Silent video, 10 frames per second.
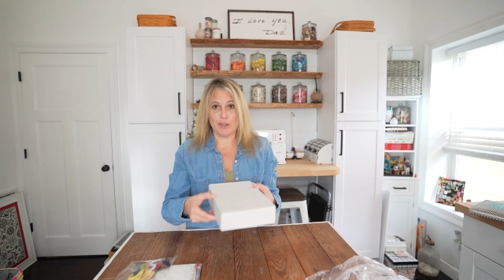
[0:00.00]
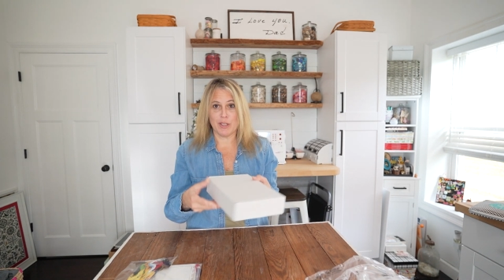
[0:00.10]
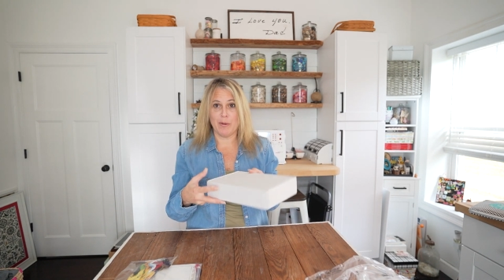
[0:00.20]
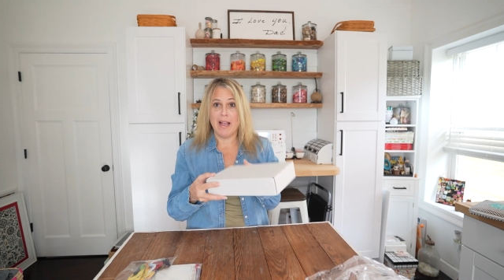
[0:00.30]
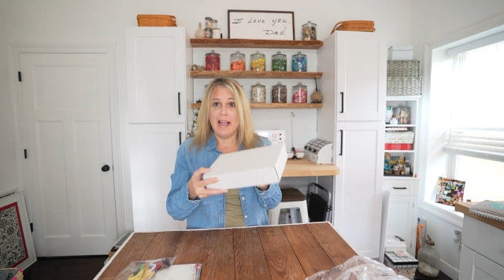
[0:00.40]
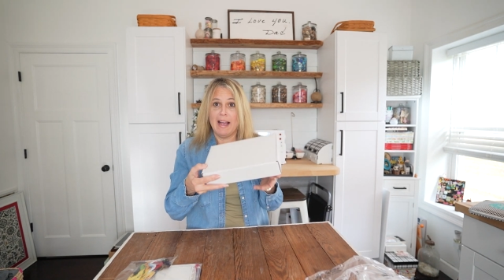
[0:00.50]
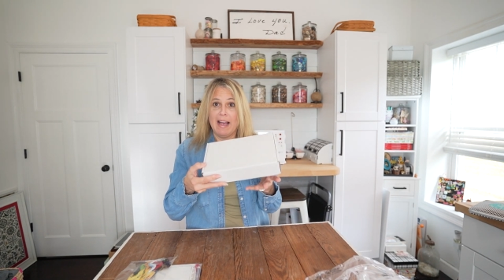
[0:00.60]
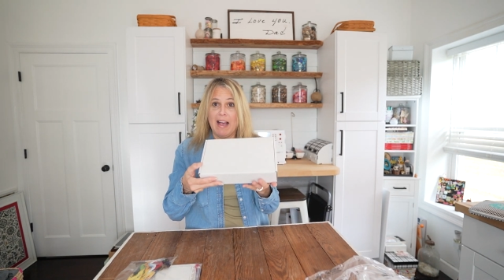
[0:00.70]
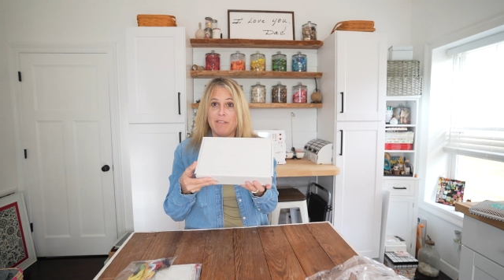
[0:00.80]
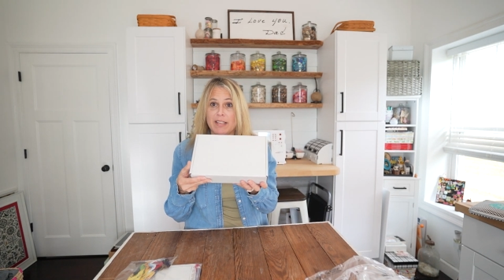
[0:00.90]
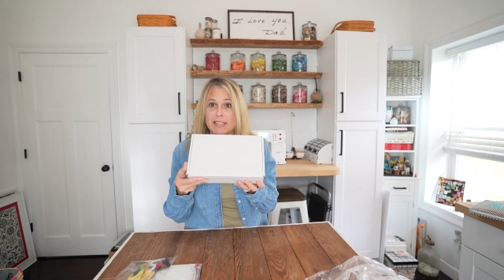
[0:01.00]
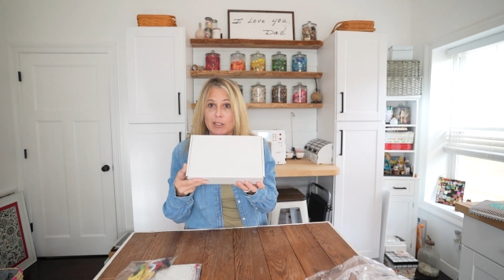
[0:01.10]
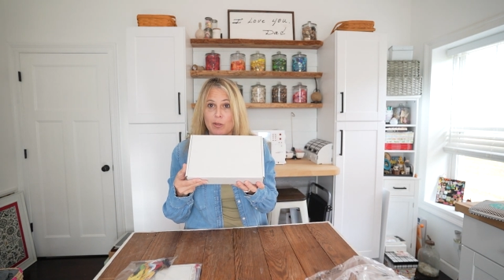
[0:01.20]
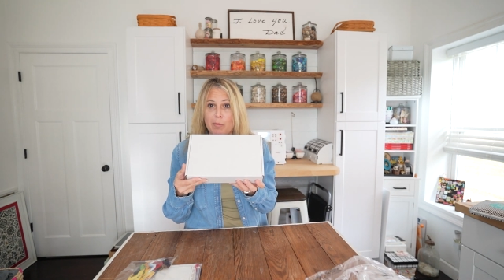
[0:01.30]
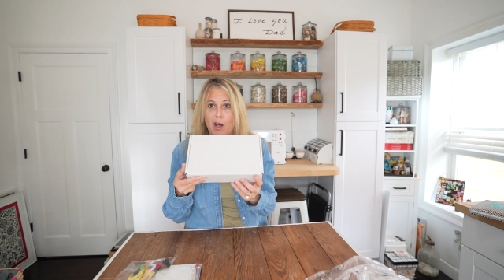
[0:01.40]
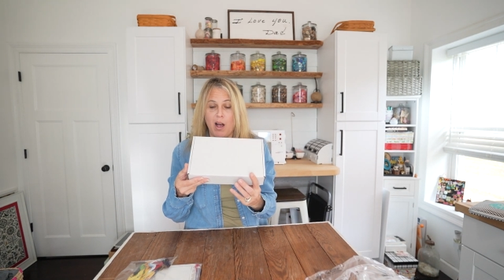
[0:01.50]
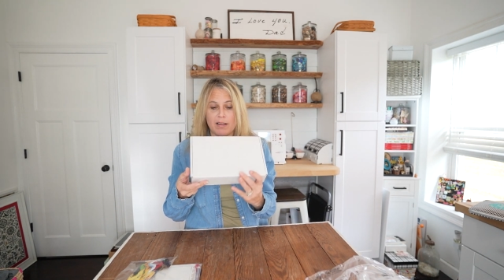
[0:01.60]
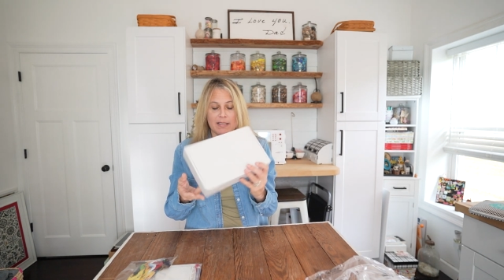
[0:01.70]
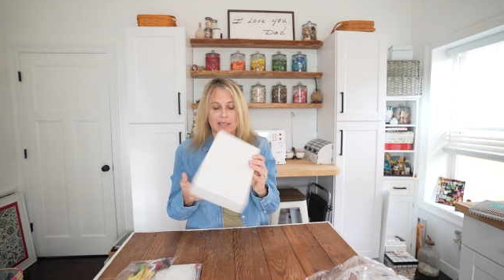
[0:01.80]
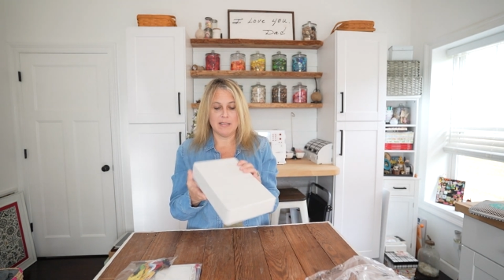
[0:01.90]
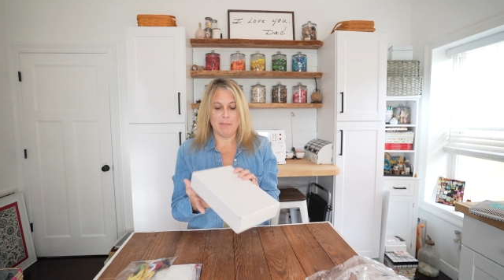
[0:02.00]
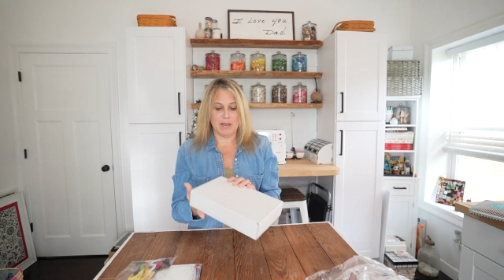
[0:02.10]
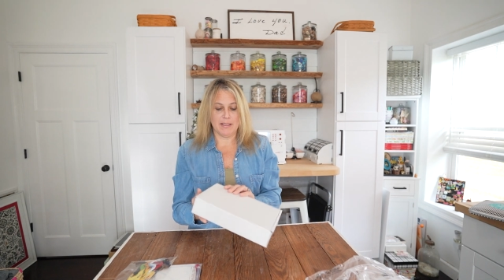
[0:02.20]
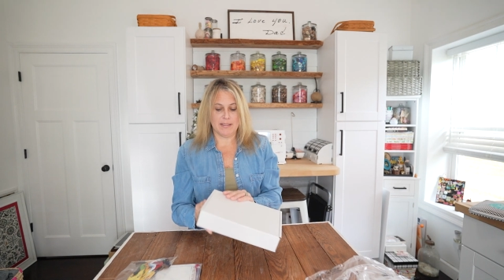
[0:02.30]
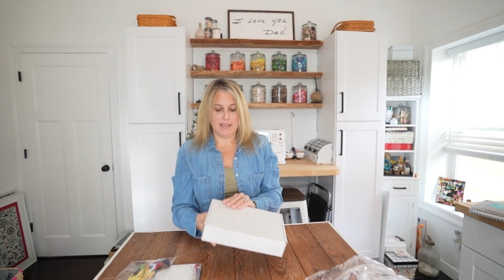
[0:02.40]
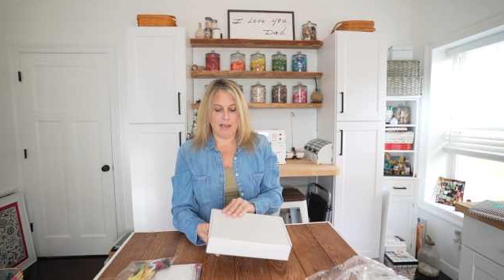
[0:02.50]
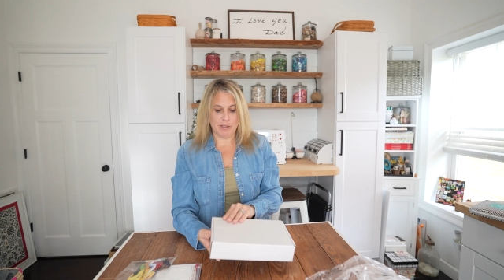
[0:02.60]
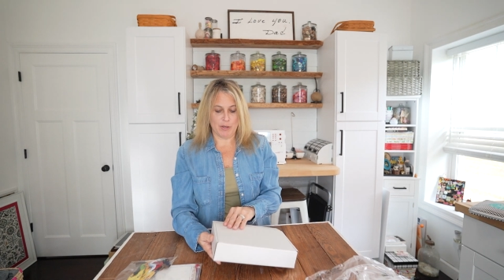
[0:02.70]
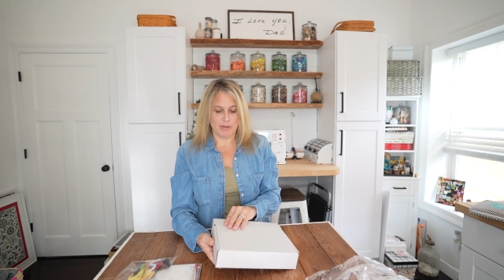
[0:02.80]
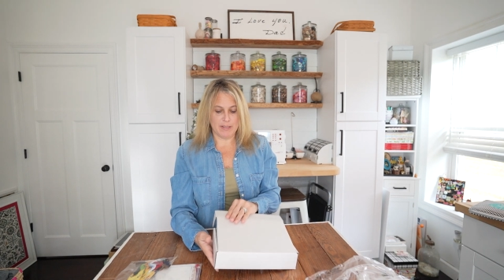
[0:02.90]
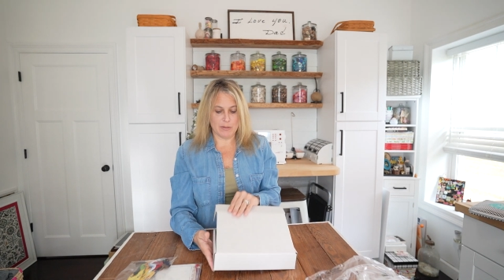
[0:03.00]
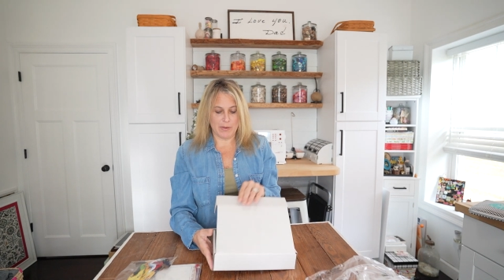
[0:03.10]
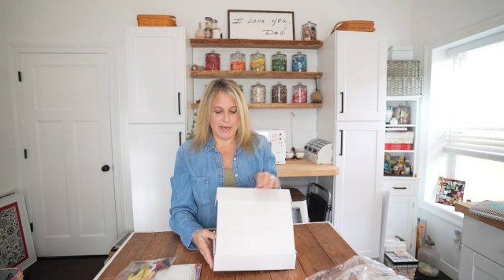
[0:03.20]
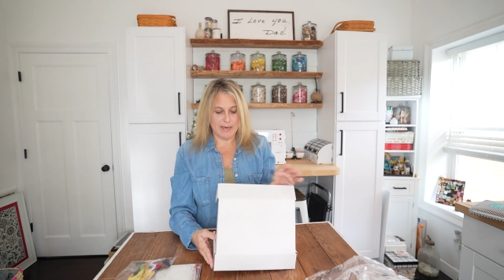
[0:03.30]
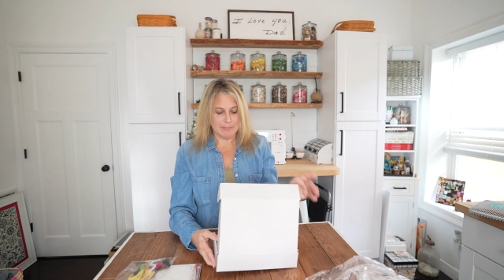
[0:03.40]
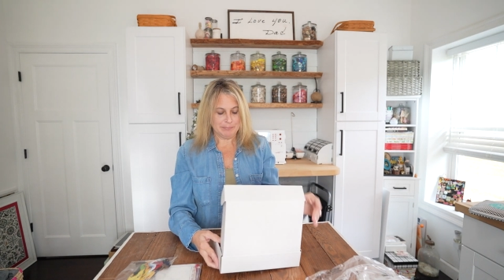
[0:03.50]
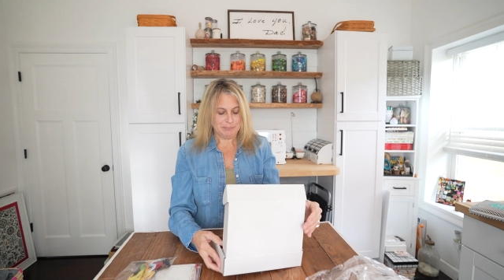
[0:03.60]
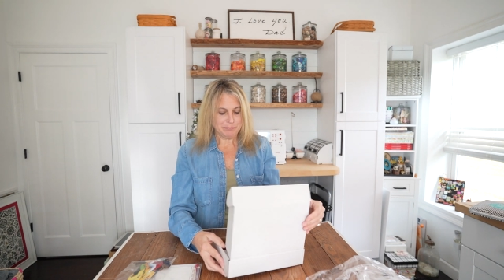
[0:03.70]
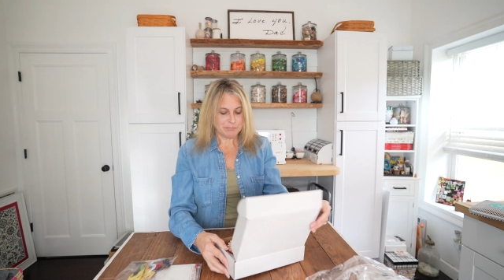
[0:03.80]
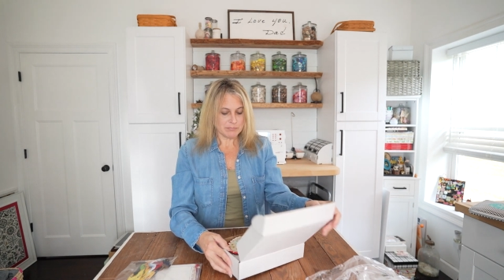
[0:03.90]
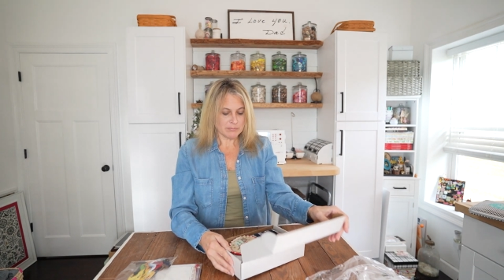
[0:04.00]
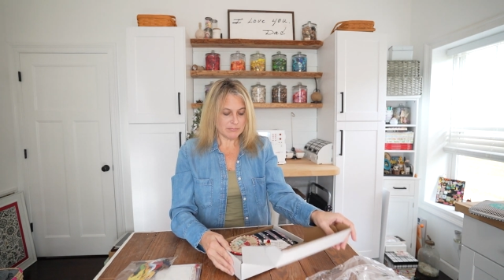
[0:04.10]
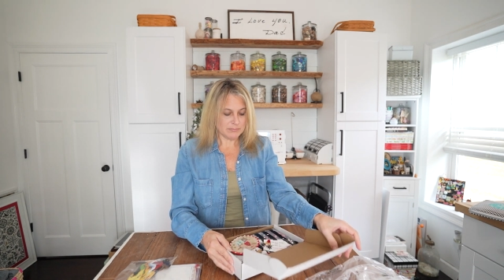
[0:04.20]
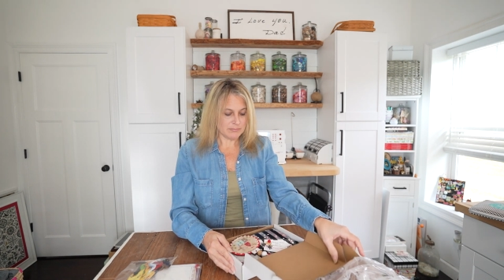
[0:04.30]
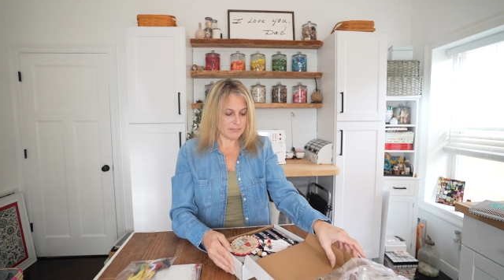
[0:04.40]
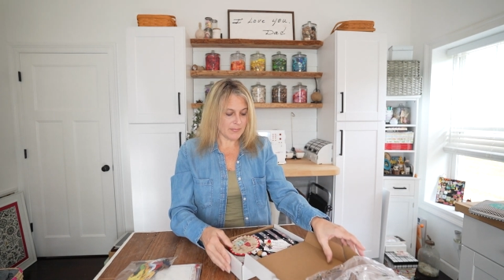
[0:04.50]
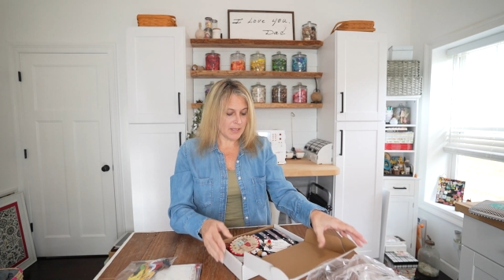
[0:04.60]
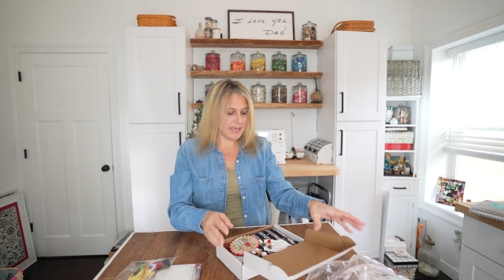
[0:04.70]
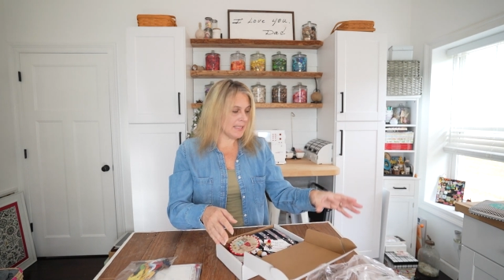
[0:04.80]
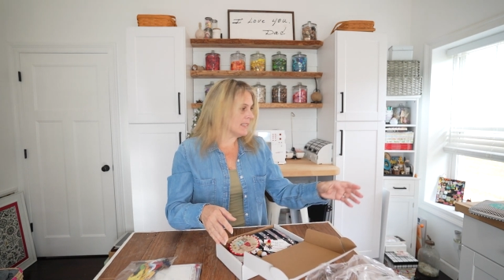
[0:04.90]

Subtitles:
So I have this little box that I'm going to send out to her this week. And